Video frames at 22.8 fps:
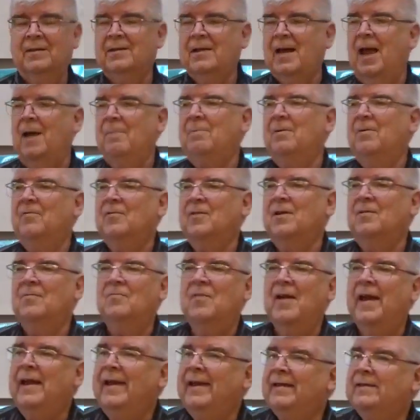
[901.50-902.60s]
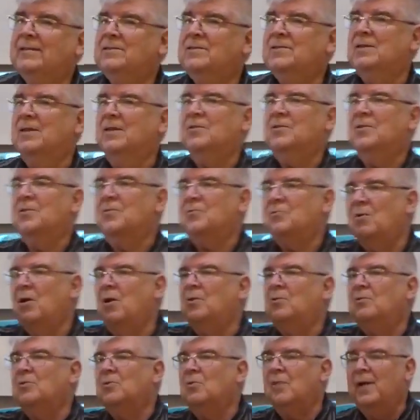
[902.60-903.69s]
the type of conveyance, the, the
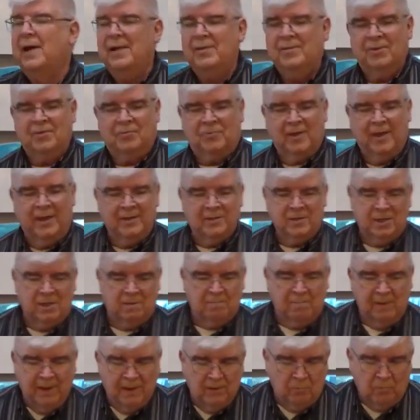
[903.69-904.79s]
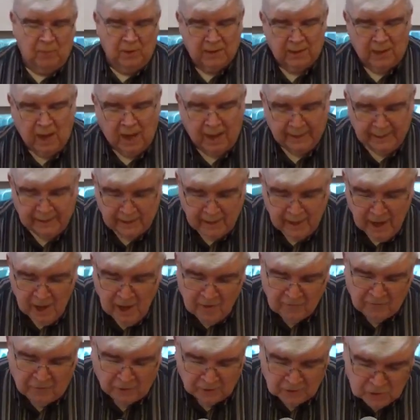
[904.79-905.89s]
throne, the way that things had been when God had
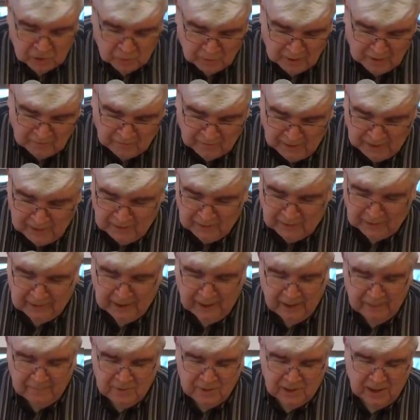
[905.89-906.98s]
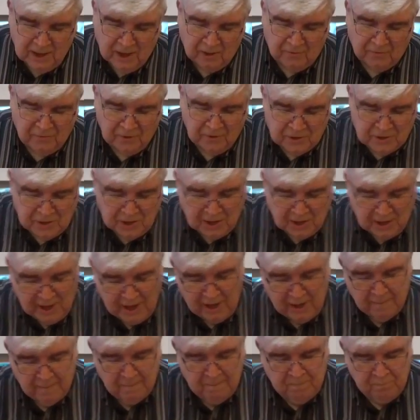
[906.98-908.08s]
first revealed himself to
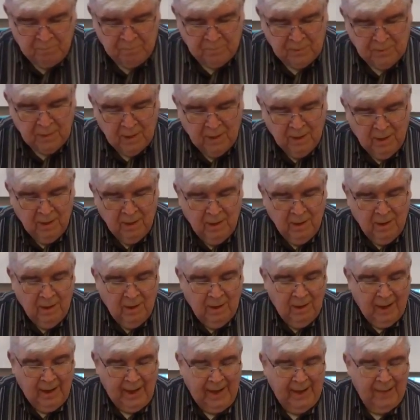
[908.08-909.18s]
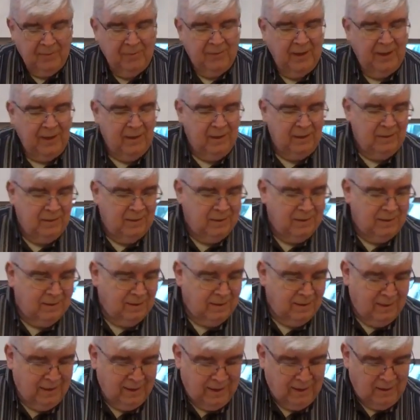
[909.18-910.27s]
him. And then
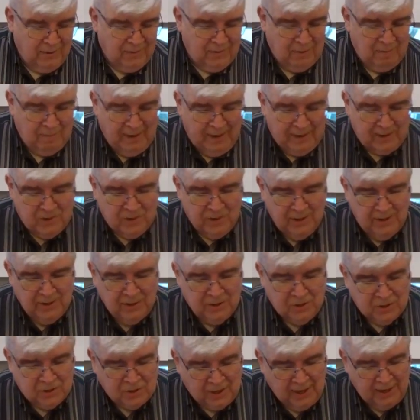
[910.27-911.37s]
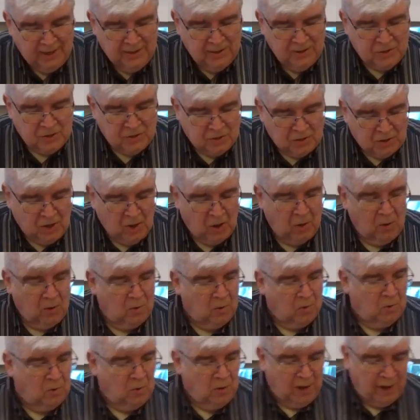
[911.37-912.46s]
the message tends to
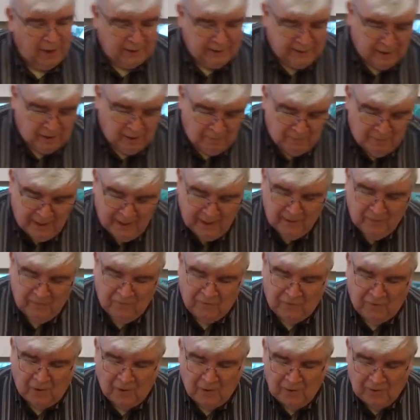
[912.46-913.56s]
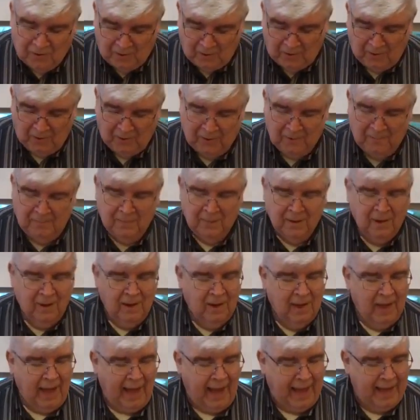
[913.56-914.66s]
go a little bit further
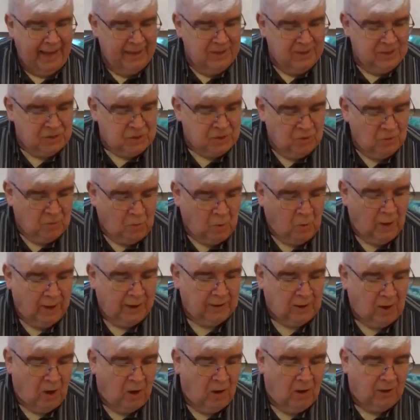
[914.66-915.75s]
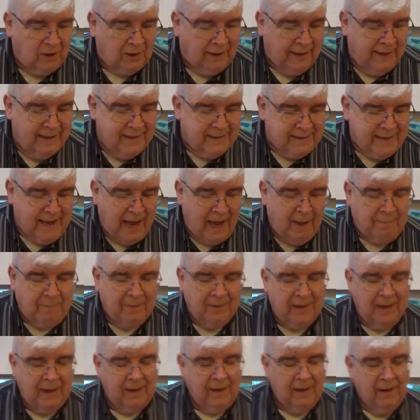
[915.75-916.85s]
as to what all is
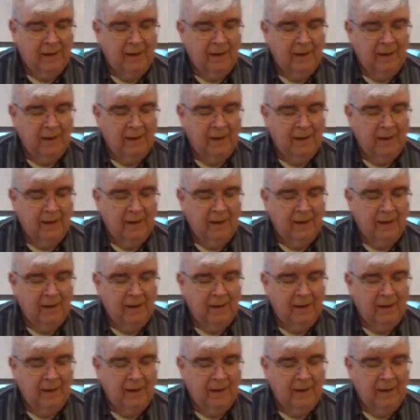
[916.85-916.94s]
happening.